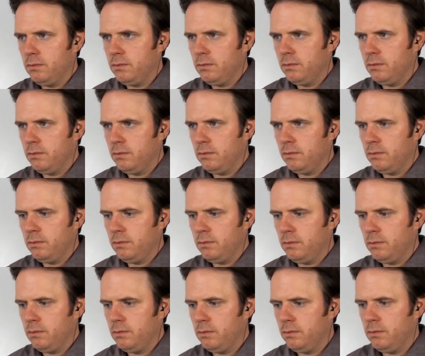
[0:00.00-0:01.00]

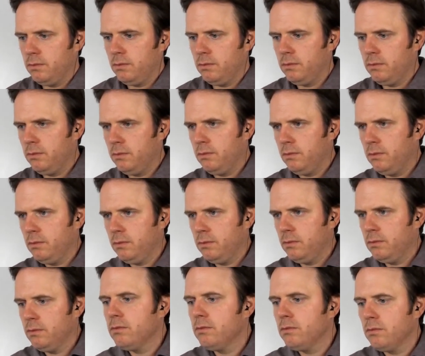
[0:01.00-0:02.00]

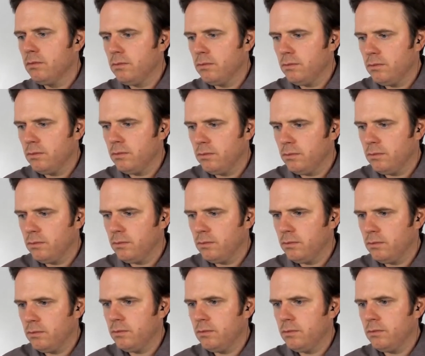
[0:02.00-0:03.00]

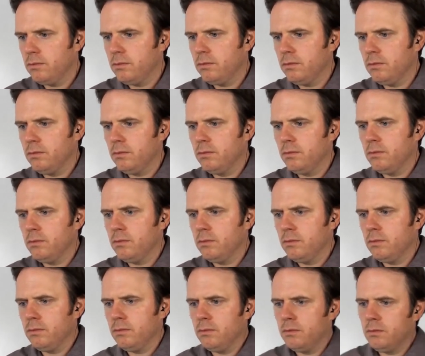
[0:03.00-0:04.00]

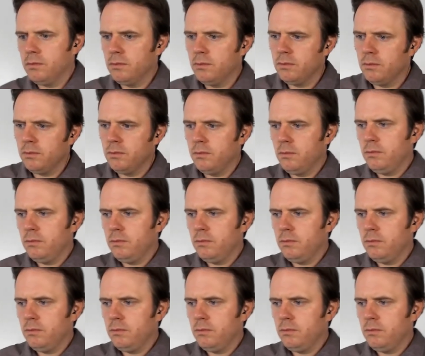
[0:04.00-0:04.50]
The person shown says nothing.